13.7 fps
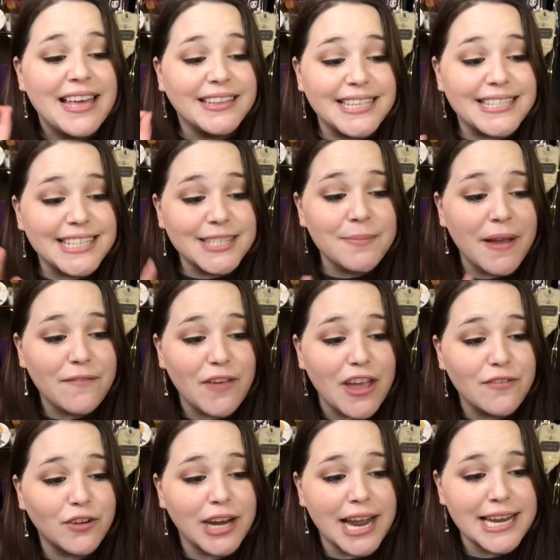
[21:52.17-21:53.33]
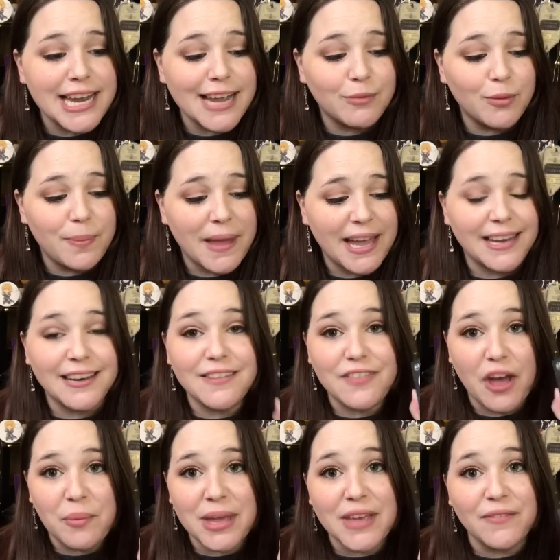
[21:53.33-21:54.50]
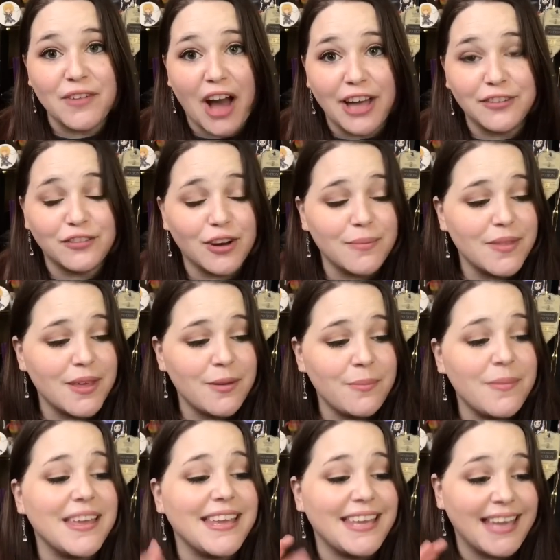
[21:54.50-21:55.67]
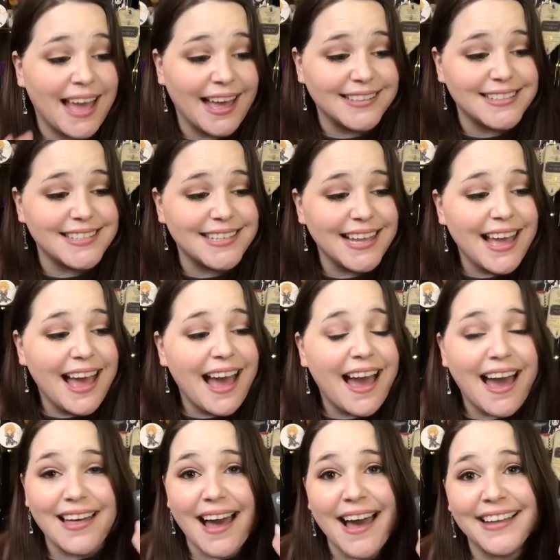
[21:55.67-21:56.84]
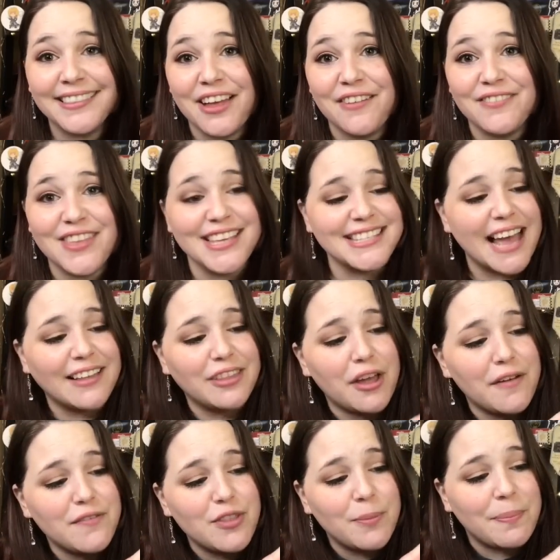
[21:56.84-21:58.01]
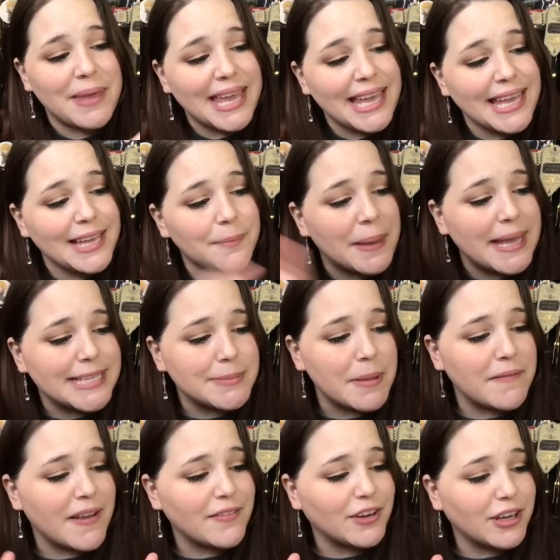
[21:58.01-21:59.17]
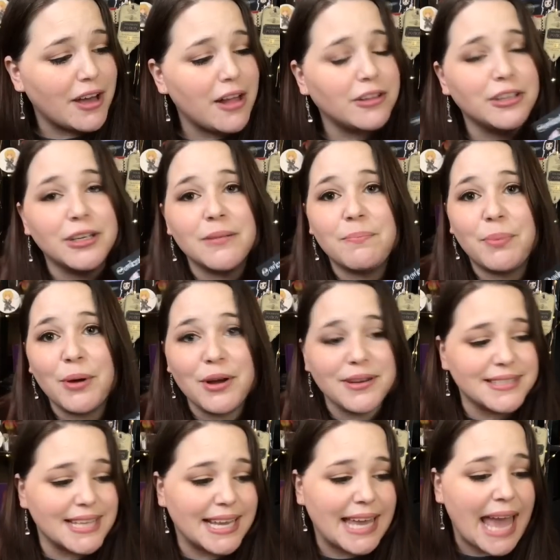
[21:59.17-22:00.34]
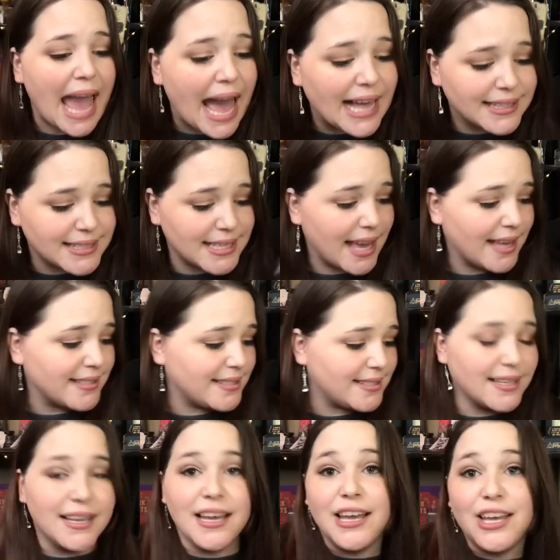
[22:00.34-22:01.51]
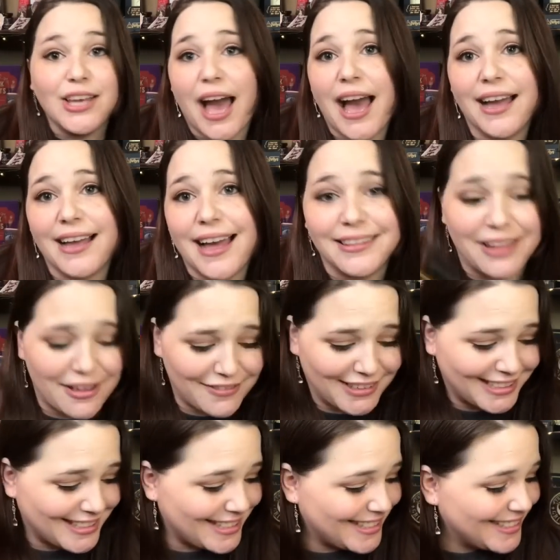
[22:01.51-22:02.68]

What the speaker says: this is my favorite enamel pen that we have gotten from them yet. I love this. I love the pink. Pink's my favorite color. Books, a cat. Yes, I love it.